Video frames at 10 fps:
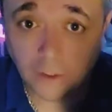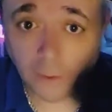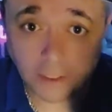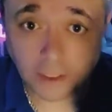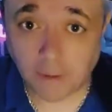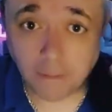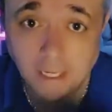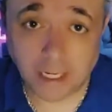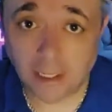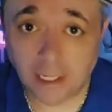do it just by
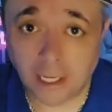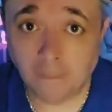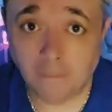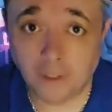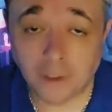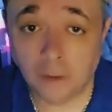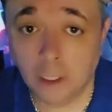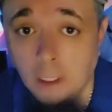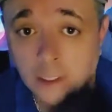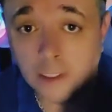picking the name. So
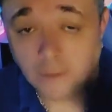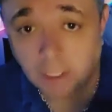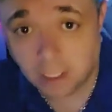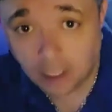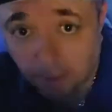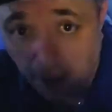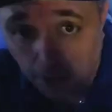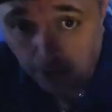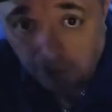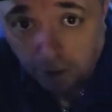something to think
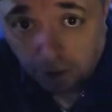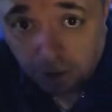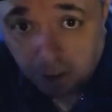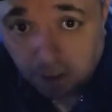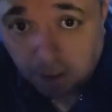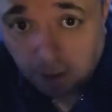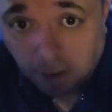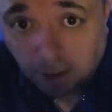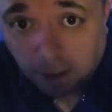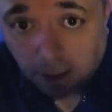about if you're interested in
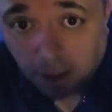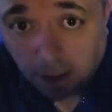subscribing.